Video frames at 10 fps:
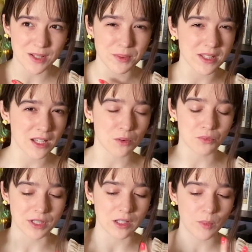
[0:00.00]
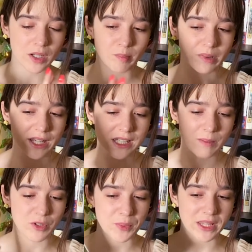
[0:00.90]
It was like a really weird
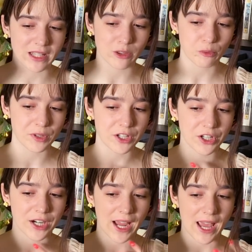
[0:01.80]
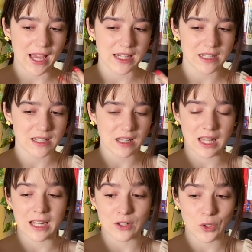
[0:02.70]
blending between like the reader and
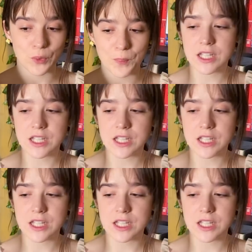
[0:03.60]
Lei Nu.